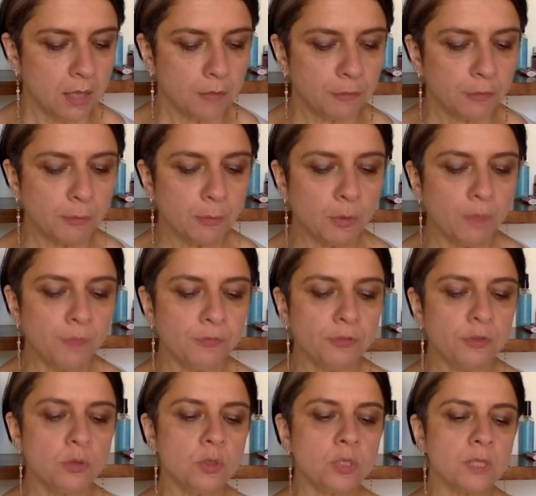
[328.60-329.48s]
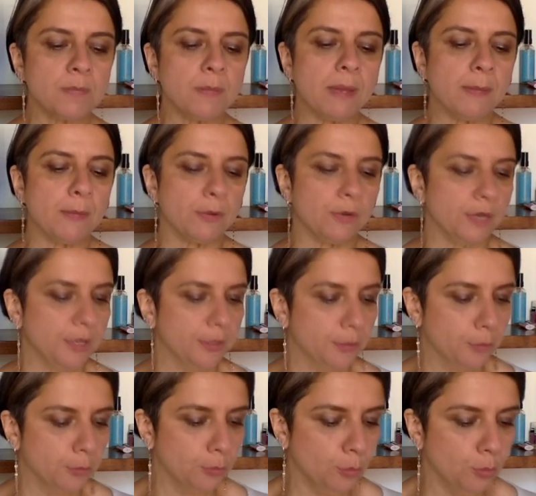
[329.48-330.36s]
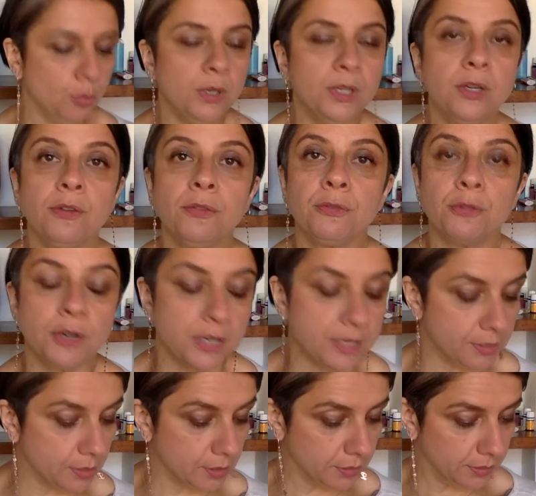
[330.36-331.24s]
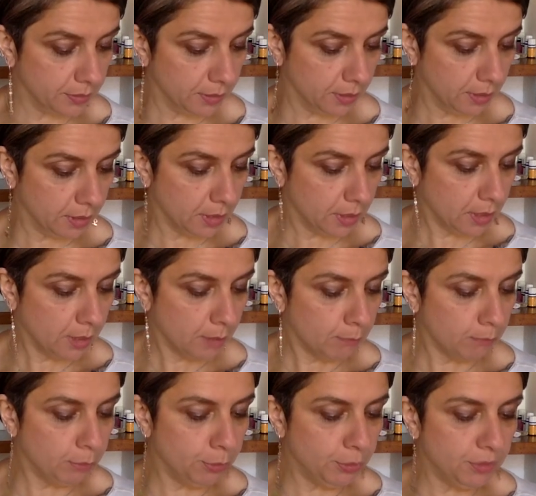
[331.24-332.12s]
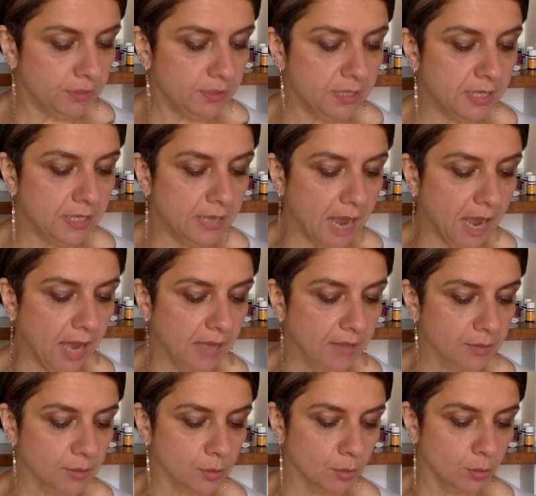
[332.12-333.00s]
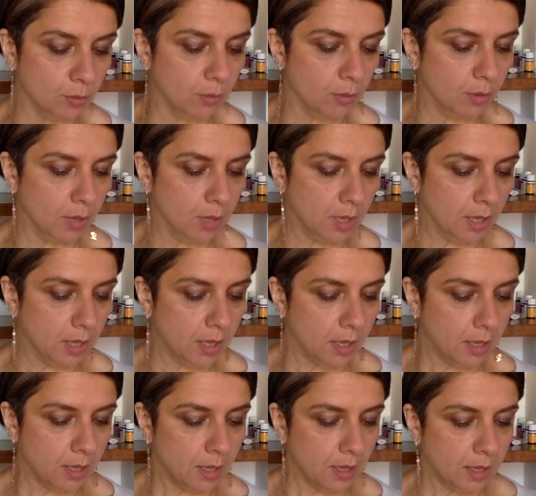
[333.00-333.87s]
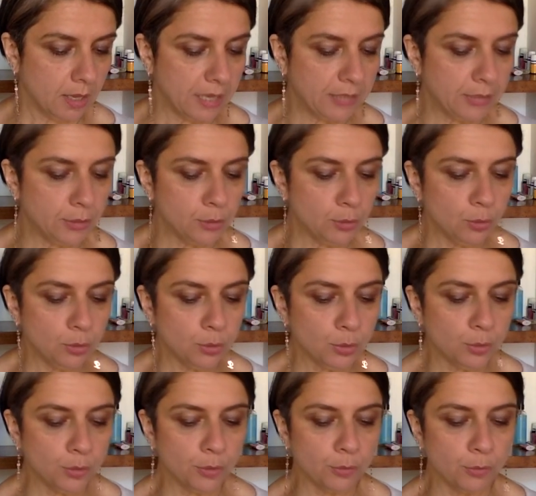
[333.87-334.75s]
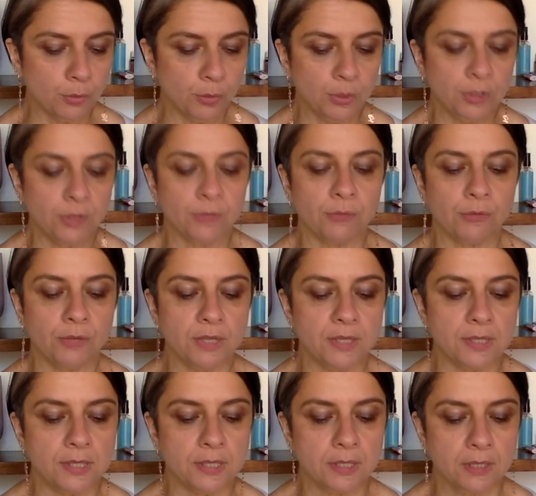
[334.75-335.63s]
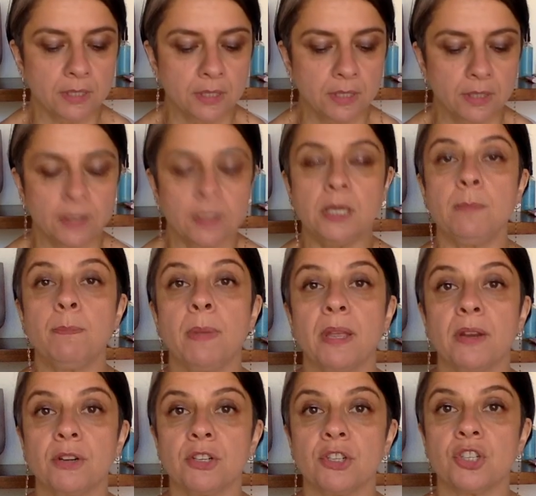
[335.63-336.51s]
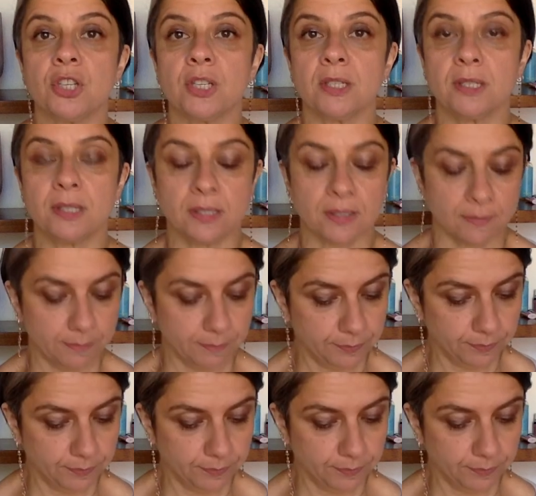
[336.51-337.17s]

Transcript: From confused memory, the ruin of reason, buddhi naso. And due to the ruin of reason, he perishes.